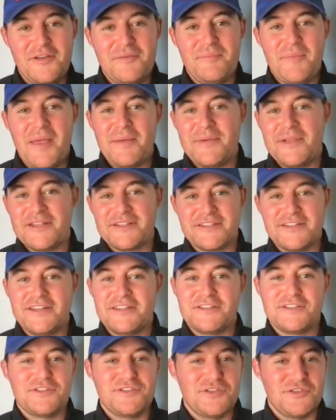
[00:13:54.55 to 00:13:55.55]
maybe isn't
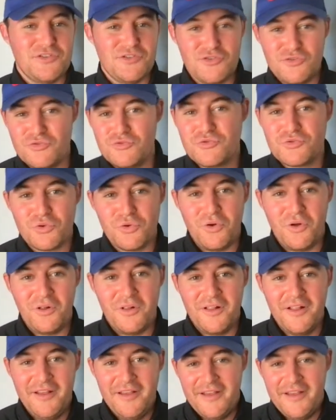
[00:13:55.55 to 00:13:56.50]
its usual